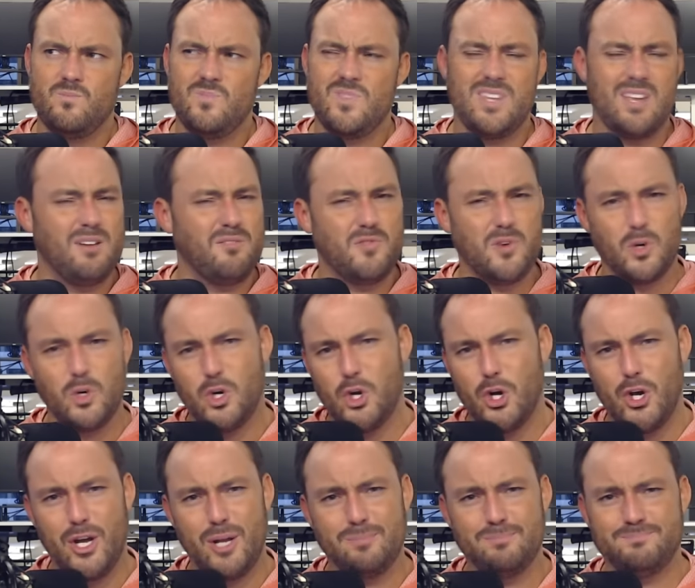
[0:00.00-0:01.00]
Didn't feel
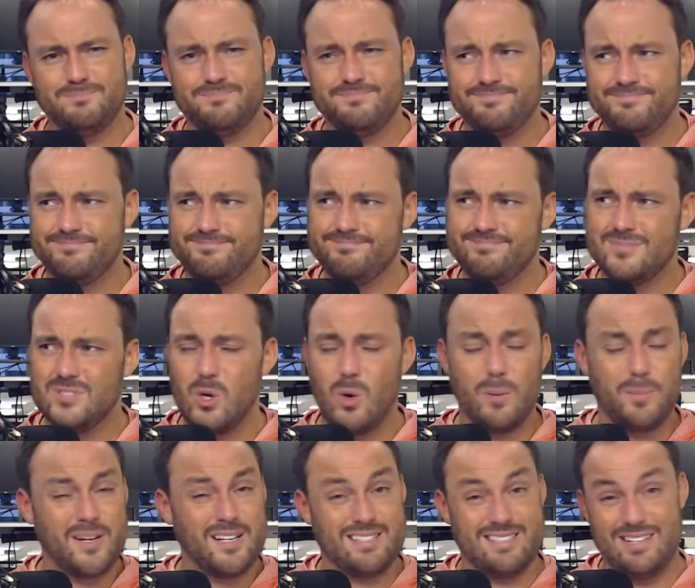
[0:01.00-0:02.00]
good going
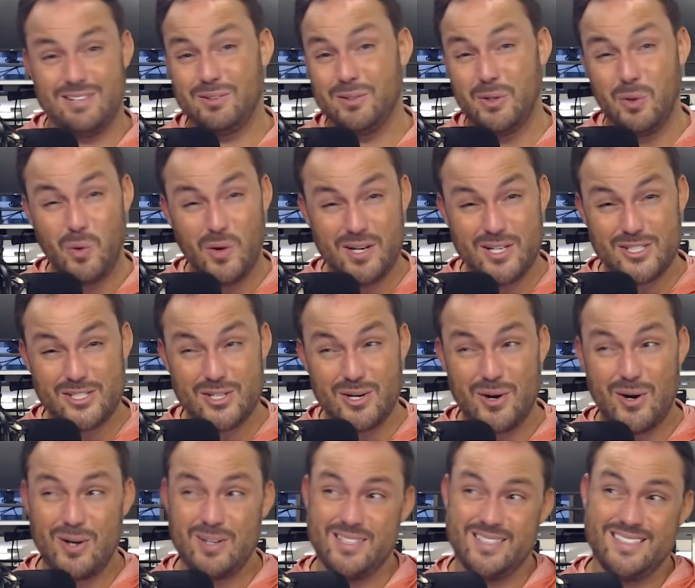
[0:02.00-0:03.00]
up against Illinois to
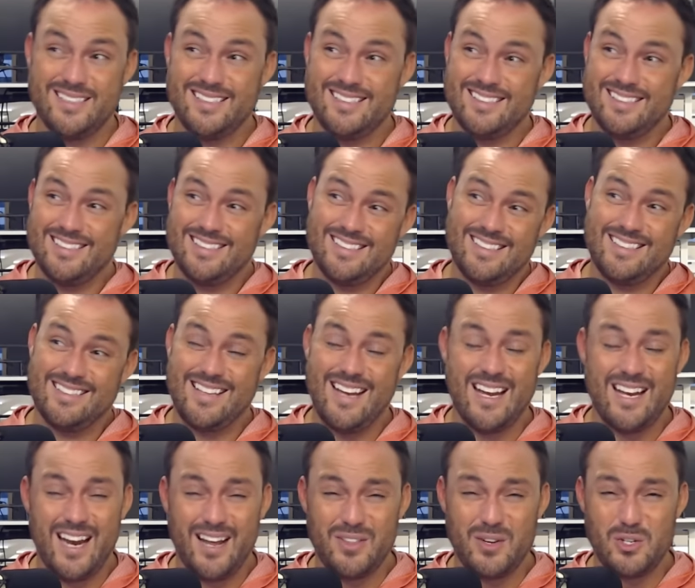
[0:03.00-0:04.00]
start.
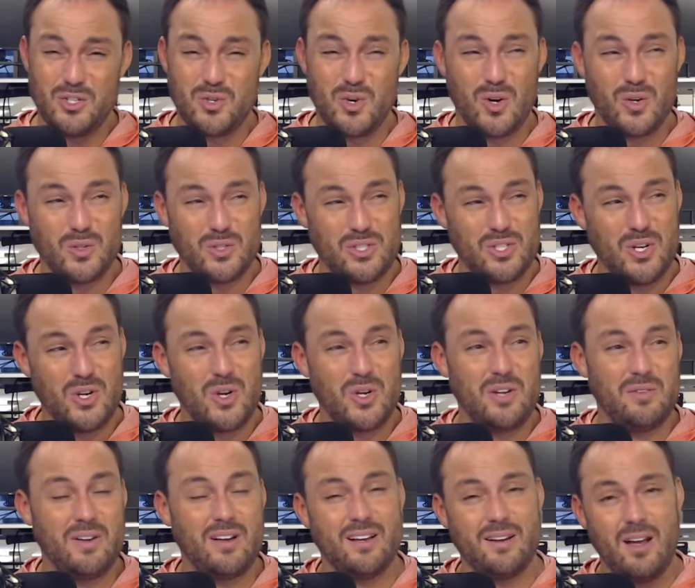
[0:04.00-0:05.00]
They had their struggles too.
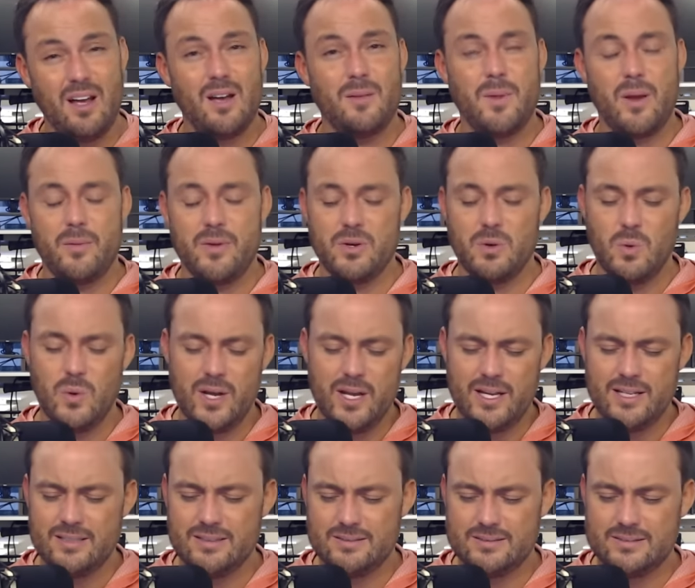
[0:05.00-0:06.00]
You felt like, ah, maybe you'll
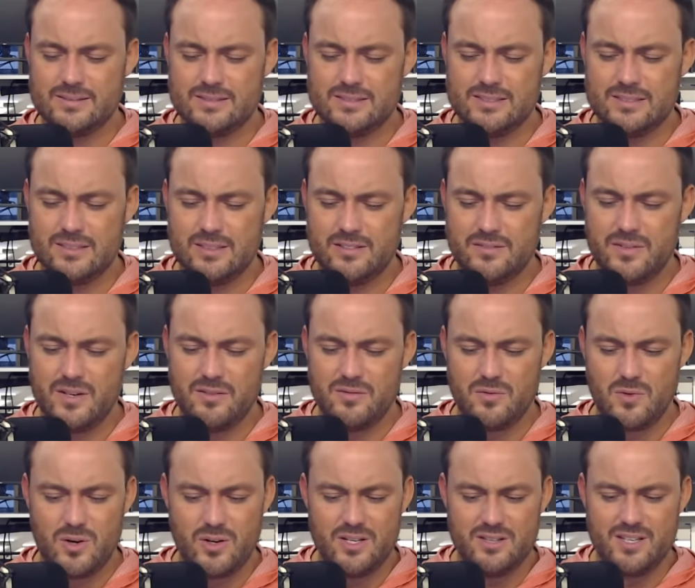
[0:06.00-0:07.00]
win. You know,
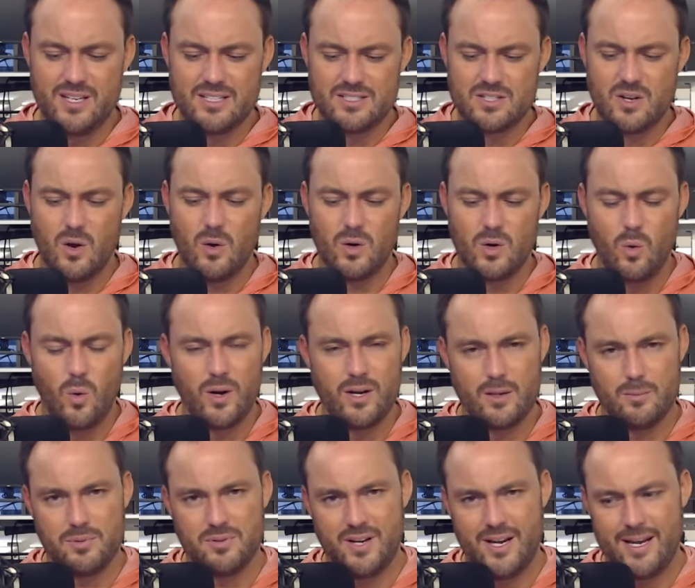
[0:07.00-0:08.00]
if really things go according
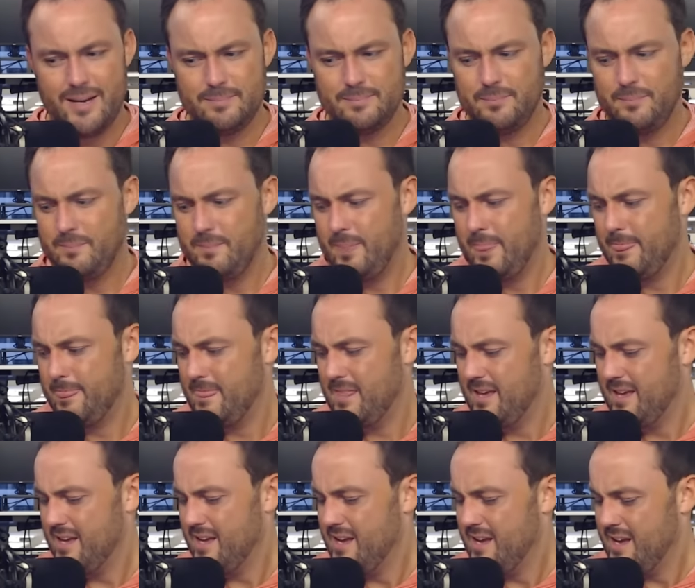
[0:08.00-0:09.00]
to plan.
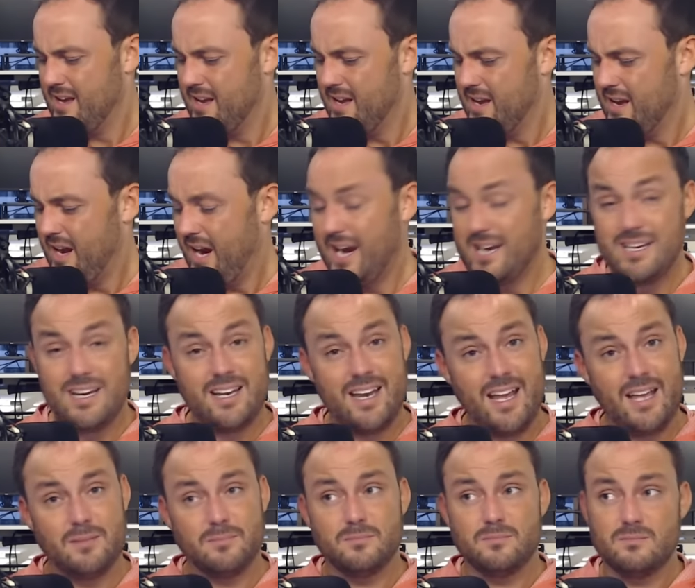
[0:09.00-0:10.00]
And you
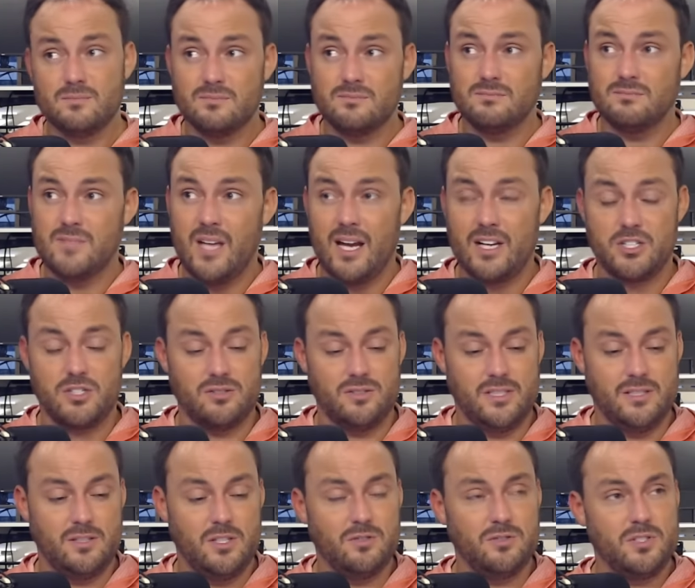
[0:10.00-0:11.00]
did,
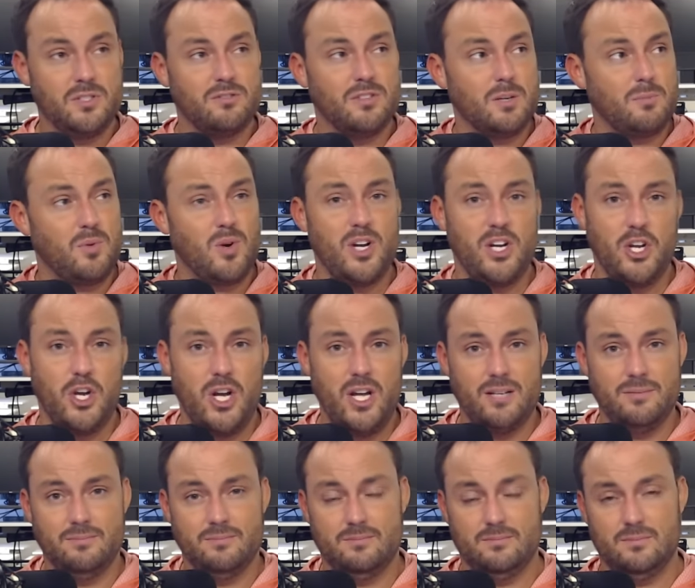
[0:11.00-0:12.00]
actually. You looked pretty
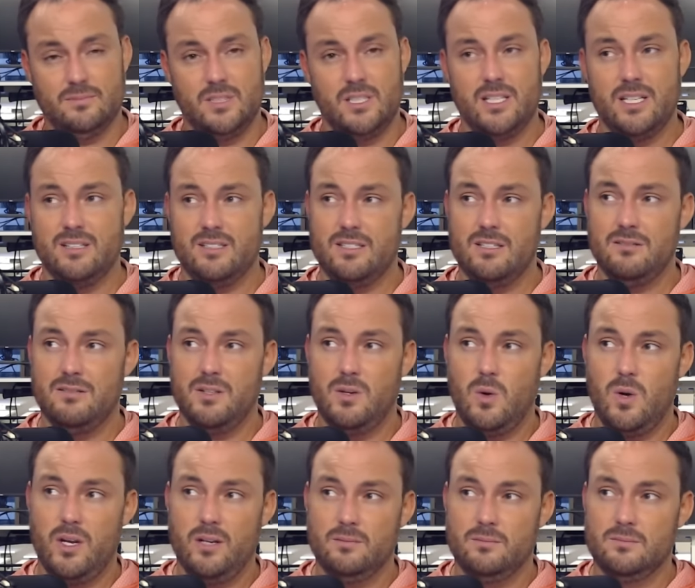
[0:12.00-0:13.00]
good against
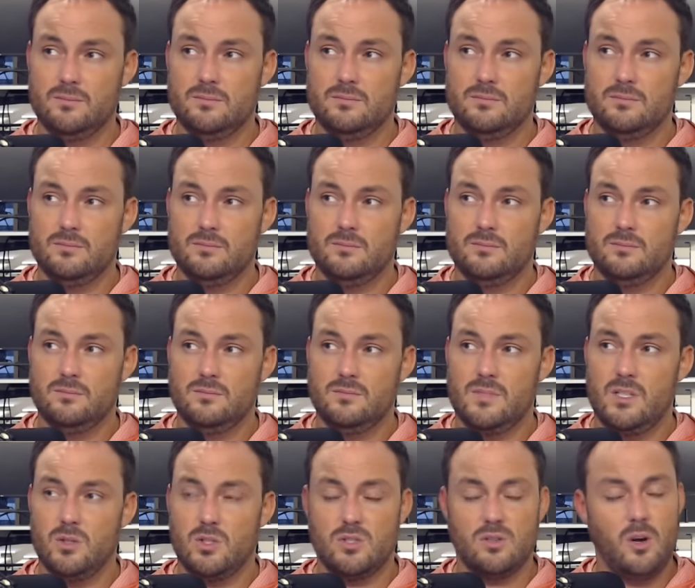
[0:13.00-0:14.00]
Illinois.
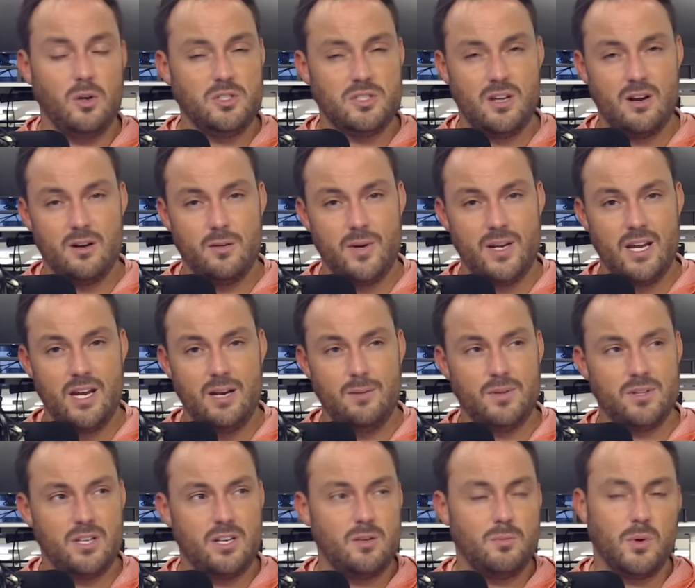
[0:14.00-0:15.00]
It was close there in the beginning,
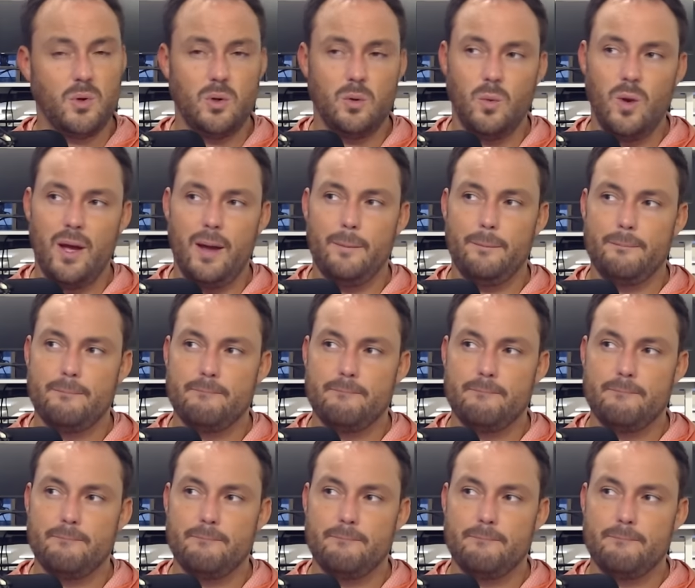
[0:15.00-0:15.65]
but then you pulled away.